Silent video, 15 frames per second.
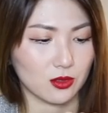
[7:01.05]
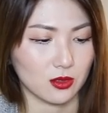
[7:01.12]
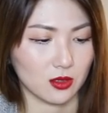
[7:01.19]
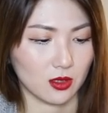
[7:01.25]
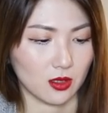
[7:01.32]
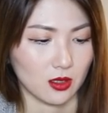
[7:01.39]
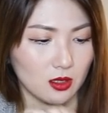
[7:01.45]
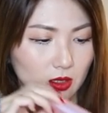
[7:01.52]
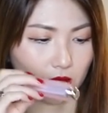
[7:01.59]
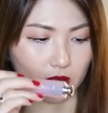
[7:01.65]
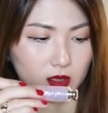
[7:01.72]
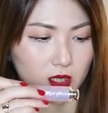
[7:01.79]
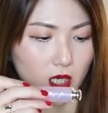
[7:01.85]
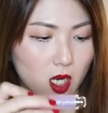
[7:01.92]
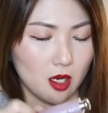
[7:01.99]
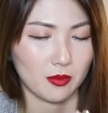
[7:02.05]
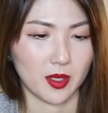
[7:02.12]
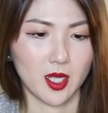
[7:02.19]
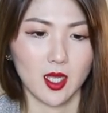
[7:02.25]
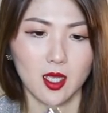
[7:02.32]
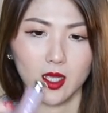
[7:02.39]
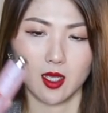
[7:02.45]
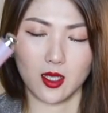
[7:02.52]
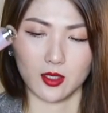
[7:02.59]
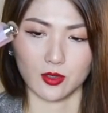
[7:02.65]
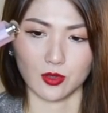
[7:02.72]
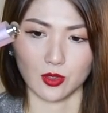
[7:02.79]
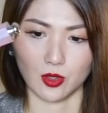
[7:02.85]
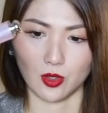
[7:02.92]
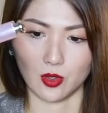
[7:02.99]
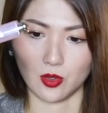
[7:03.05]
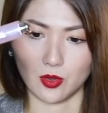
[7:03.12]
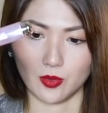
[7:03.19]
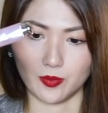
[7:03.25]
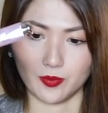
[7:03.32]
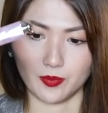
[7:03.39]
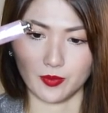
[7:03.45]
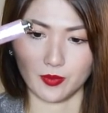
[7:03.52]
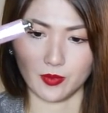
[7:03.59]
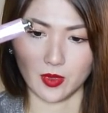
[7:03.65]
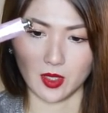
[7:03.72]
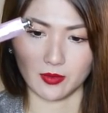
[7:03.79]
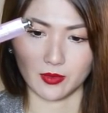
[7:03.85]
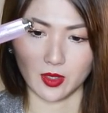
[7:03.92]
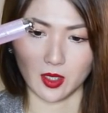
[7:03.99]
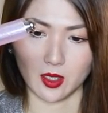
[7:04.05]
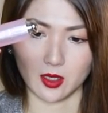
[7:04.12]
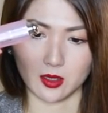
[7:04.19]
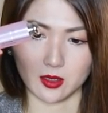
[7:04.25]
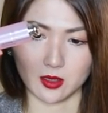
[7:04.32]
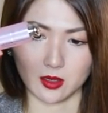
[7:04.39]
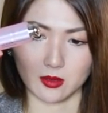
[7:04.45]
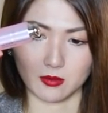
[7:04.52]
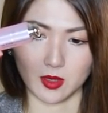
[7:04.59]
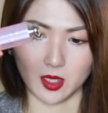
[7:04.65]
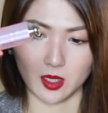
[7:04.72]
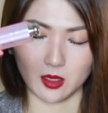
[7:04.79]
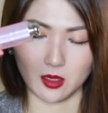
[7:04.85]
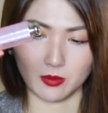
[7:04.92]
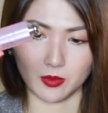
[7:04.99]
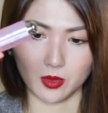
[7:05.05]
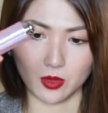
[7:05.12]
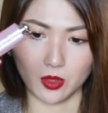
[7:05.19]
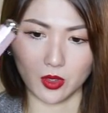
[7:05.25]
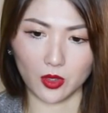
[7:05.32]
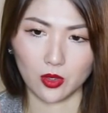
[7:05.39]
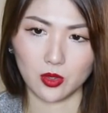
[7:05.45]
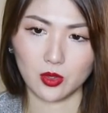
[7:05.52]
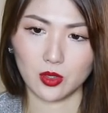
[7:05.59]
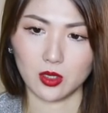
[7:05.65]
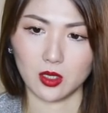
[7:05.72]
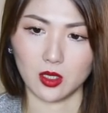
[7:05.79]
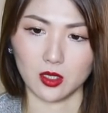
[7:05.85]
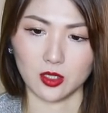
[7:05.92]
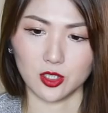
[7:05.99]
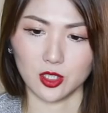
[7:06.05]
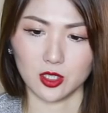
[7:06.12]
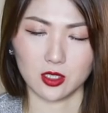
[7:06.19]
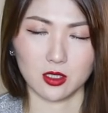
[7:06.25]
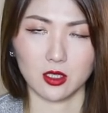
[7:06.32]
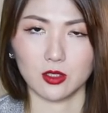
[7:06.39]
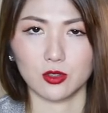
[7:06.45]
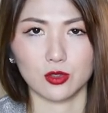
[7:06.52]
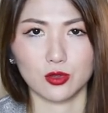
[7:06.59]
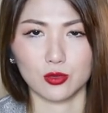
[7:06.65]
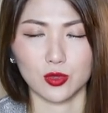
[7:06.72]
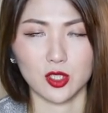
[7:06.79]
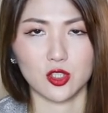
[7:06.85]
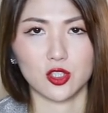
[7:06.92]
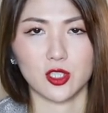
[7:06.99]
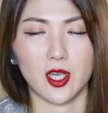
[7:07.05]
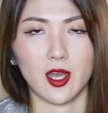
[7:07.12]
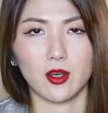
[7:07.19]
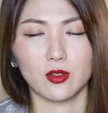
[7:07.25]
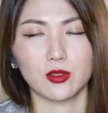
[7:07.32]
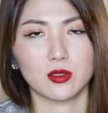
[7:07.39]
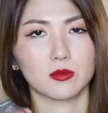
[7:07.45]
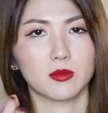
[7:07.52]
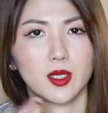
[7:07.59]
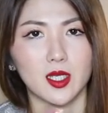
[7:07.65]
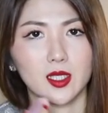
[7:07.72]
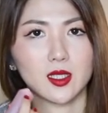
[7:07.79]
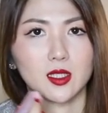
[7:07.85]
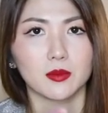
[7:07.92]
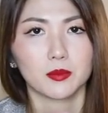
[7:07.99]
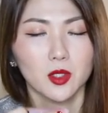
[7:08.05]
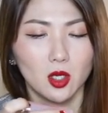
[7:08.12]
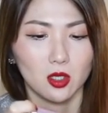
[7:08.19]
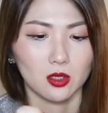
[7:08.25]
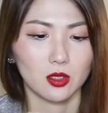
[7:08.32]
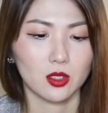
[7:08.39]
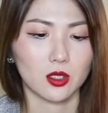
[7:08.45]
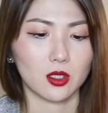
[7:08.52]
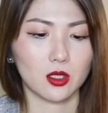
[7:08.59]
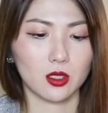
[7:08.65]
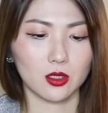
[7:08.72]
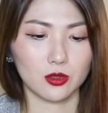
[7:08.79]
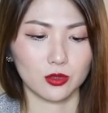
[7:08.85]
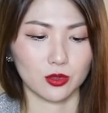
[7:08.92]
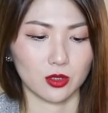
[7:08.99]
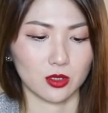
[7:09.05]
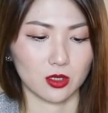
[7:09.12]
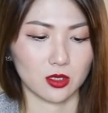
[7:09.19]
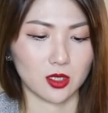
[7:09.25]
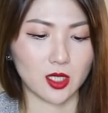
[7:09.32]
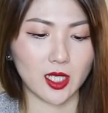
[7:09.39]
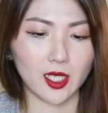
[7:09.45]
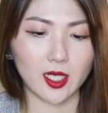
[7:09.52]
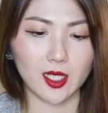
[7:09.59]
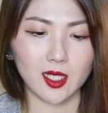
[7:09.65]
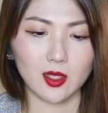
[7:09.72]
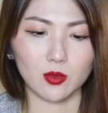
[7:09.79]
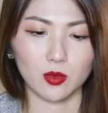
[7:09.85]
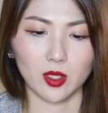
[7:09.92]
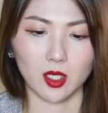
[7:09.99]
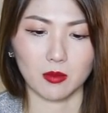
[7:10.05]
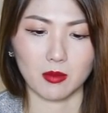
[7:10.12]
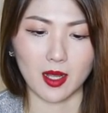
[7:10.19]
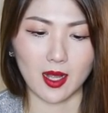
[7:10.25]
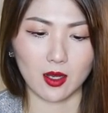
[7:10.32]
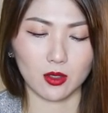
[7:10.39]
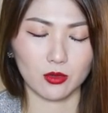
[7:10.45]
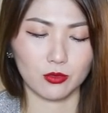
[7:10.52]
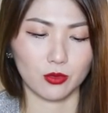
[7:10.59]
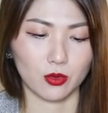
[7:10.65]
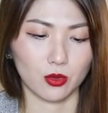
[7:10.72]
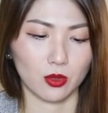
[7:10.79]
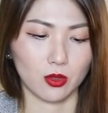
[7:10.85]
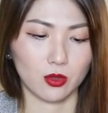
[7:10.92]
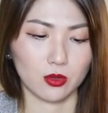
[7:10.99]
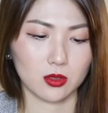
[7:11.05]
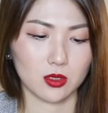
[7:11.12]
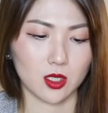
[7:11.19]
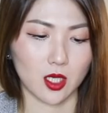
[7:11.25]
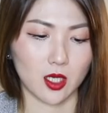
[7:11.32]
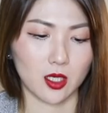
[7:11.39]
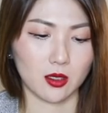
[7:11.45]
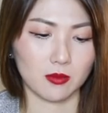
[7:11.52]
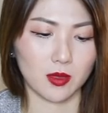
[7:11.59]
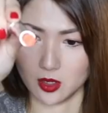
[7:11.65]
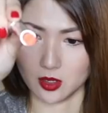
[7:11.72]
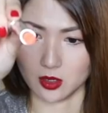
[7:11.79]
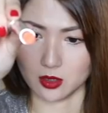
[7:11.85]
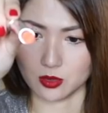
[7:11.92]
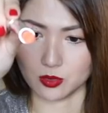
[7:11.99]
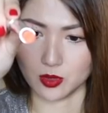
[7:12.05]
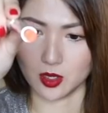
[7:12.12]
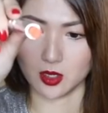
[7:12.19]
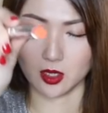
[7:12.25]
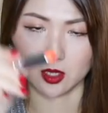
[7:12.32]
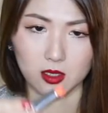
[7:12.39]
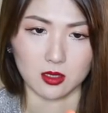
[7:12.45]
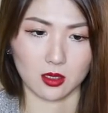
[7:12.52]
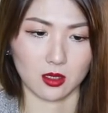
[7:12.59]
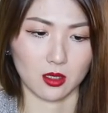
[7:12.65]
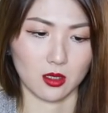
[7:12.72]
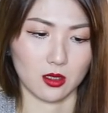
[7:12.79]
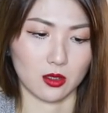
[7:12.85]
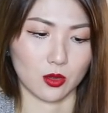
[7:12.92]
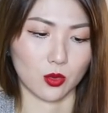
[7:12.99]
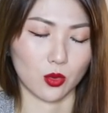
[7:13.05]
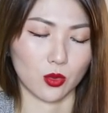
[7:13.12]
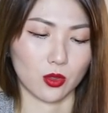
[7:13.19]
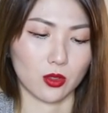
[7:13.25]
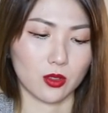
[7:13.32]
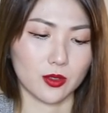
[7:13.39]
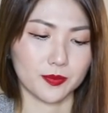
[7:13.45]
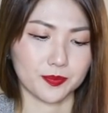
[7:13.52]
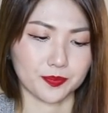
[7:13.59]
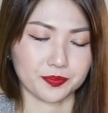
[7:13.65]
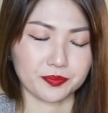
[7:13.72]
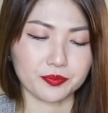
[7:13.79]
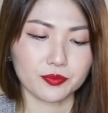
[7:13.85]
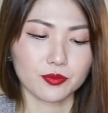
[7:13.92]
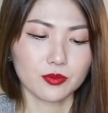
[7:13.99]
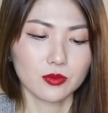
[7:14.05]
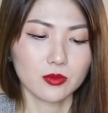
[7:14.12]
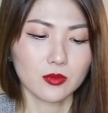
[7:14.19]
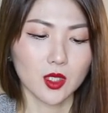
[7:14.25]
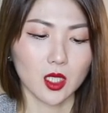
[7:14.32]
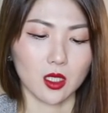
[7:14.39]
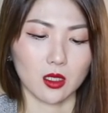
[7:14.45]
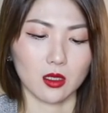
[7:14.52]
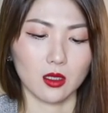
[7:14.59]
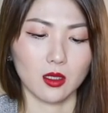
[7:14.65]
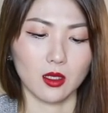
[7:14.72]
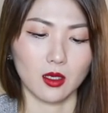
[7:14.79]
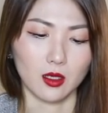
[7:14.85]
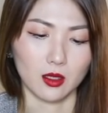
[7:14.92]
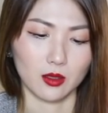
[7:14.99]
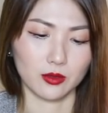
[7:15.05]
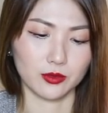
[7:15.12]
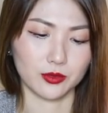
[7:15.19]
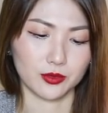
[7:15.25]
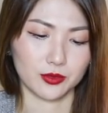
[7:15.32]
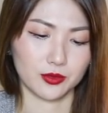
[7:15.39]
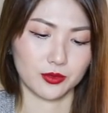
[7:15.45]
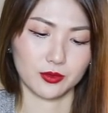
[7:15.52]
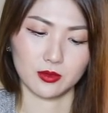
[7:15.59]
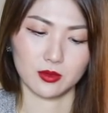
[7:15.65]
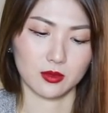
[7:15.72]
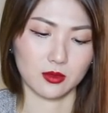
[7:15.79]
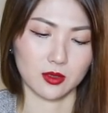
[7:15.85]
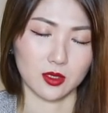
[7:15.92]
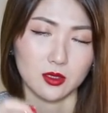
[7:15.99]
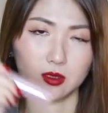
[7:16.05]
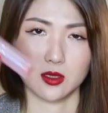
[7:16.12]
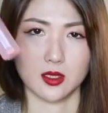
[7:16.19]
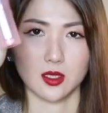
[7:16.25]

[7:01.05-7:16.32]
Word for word: to the top. So I've got my lip glow. I just like to switch out my lip color during the day when I'm out for a long time. This one is the color Coral. Love. This